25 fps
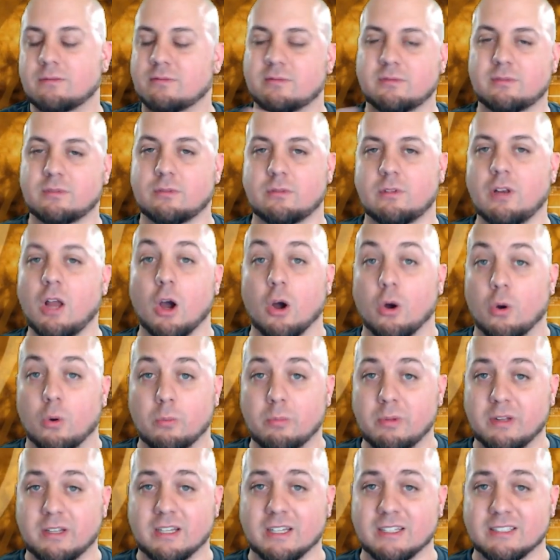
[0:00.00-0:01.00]
No,
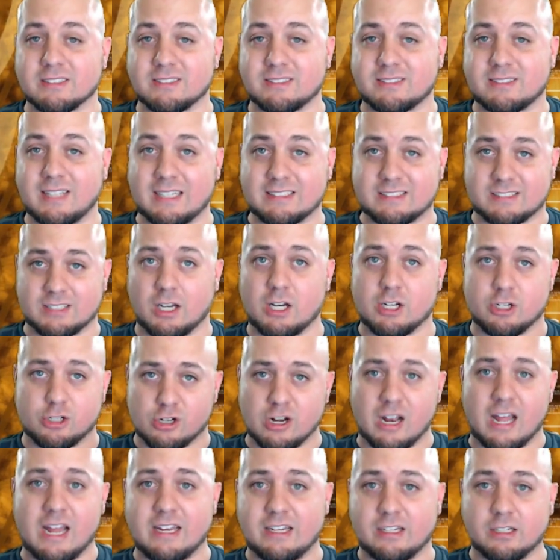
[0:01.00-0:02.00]
because that's 100
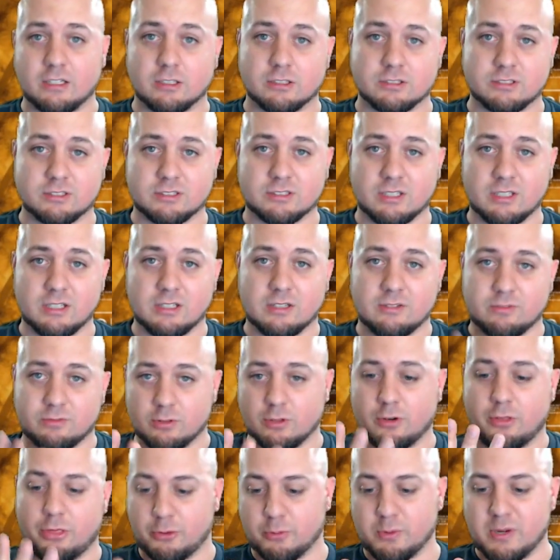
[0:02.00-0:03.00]
light years for
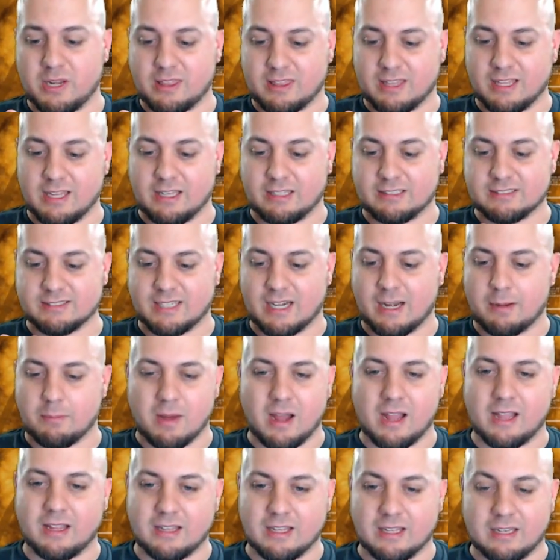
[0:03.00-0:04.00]
3 things that I
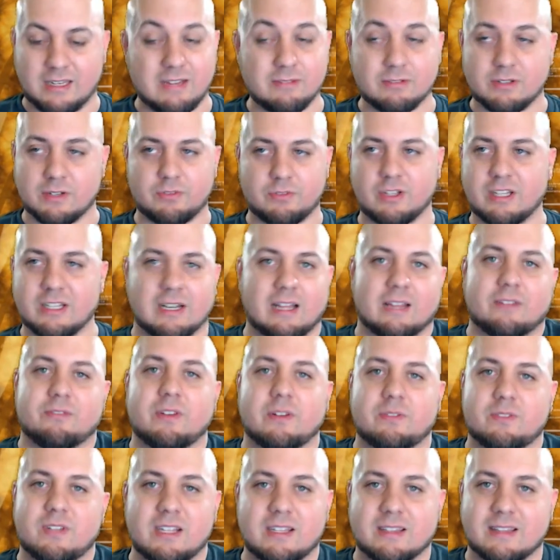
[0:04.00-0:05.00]
might get. Even if you get like
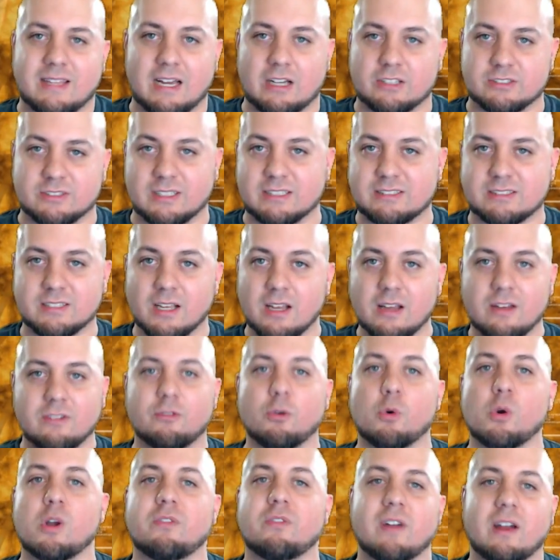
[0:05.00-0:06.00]
15,000, that's
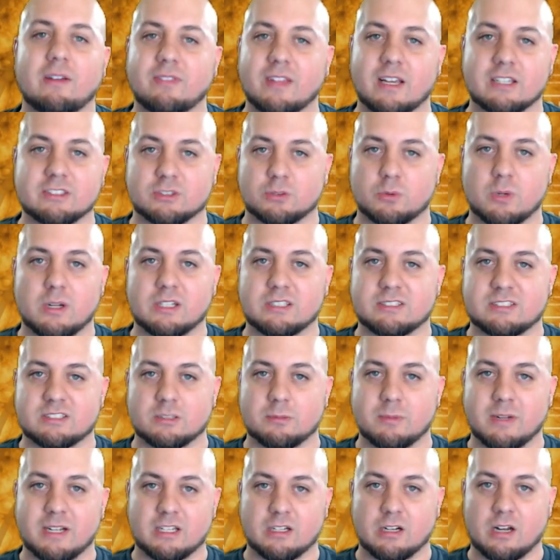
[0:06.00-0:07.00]
45,000 credits that you're
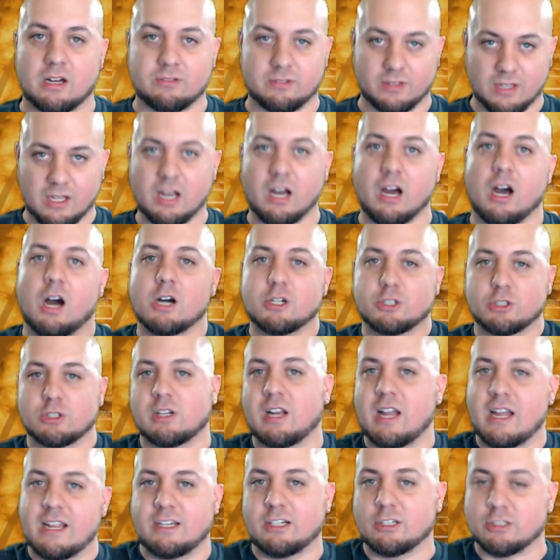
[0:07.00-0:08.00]
making off 100
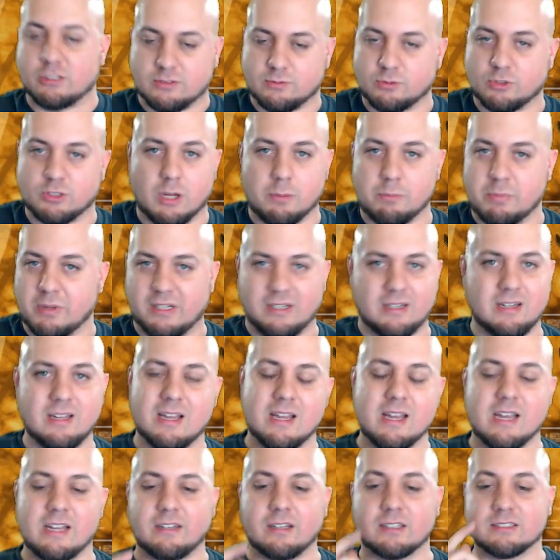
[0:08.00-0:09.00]
light years of jumping.
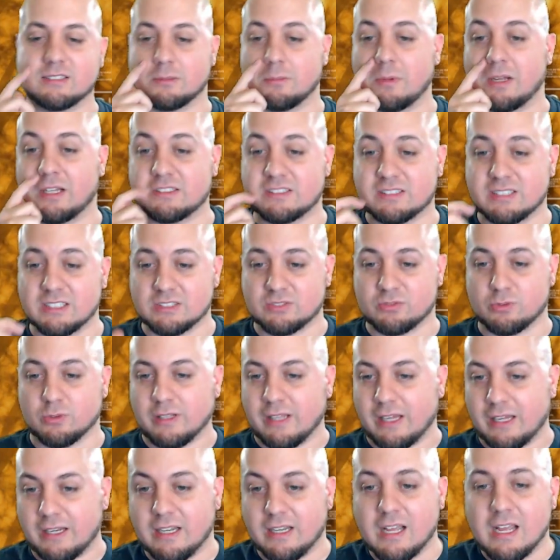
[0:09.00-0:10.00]
It doesn't make sense for
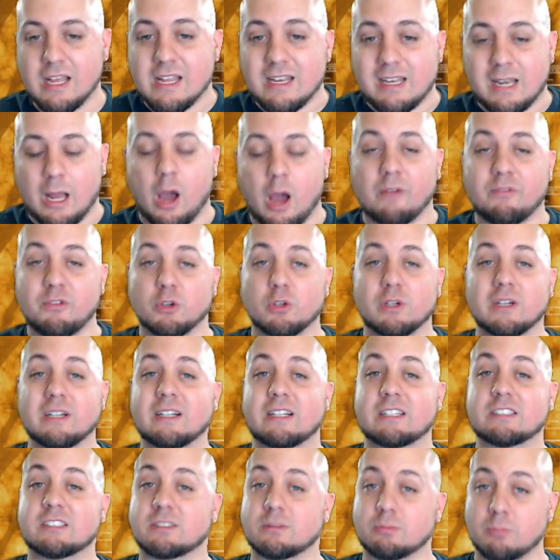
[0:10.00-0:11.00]
that. Now, if you're in a
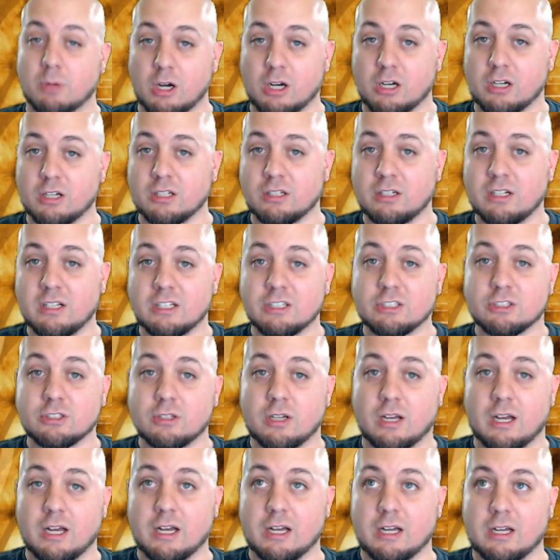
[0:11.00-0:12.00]
small,
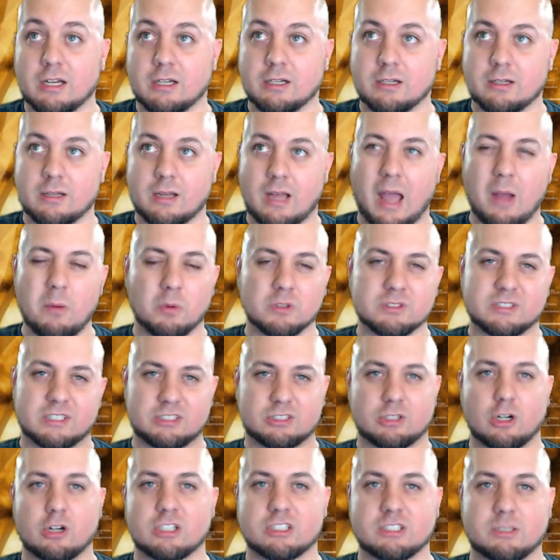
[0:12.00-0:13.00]
I won't say
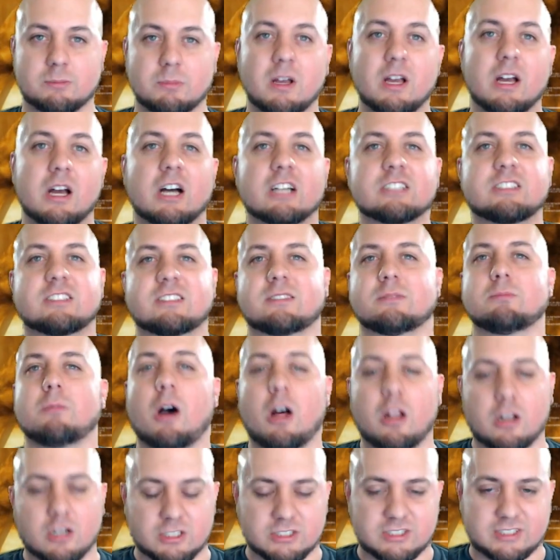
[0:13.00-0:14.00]
starter ship, a
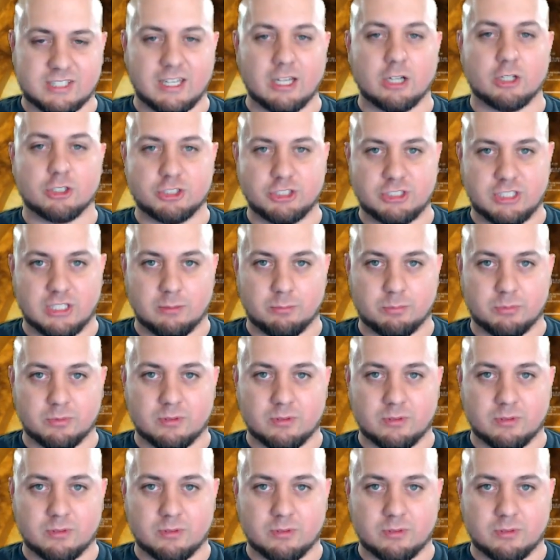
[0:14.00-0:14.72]
smaller scale ship,